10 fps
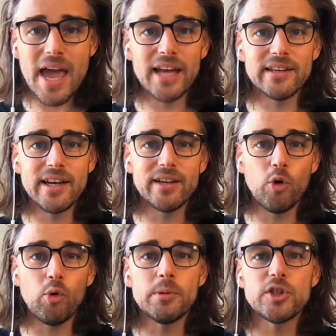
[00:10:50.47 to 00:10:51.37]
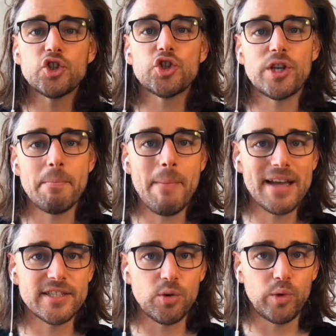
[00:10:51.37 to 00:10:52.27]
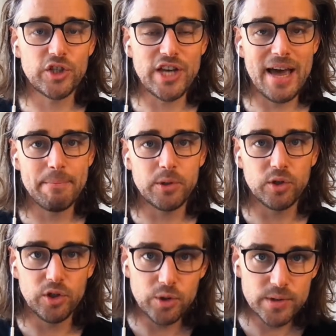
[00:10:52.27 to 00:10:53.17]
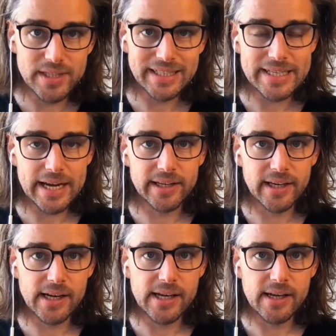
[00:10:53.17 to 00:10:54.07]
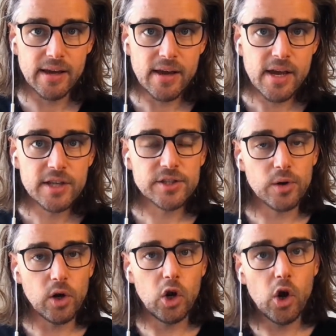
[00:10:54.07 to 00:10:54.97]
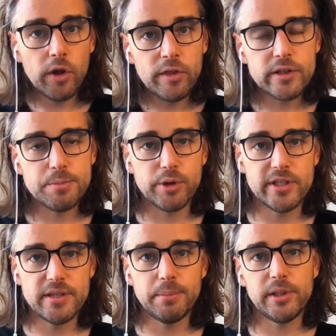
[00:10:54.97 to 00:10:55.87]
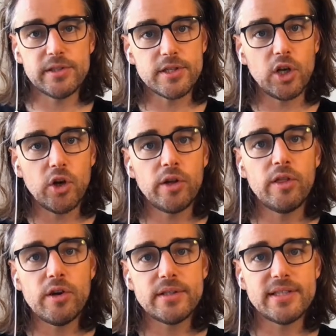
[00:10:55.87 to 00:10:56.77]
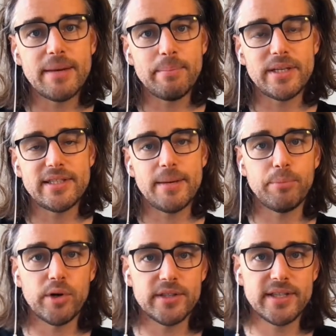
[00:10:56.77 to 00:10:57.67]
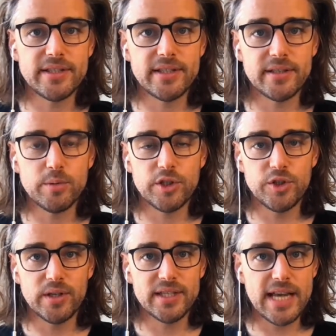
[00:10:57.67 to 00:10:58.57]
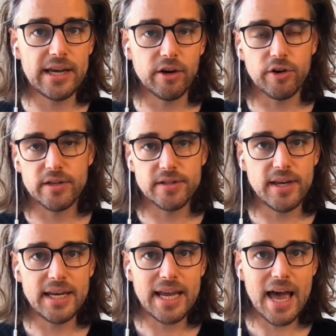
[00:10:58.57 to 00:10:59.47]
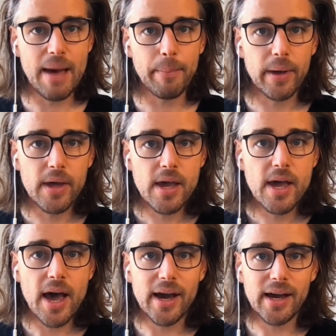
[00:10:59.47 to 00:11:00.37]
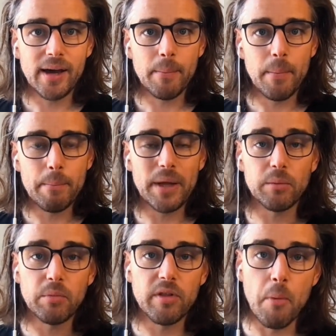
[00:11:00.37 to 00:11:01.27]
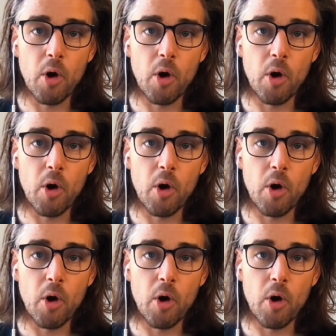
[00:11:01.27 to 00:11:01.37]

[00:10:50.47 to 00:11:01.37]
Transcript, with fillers: And it almost shouldn't matter which app you're using technically. So learn those principles, learn those step-by-step processes, which you can take across to any app. But the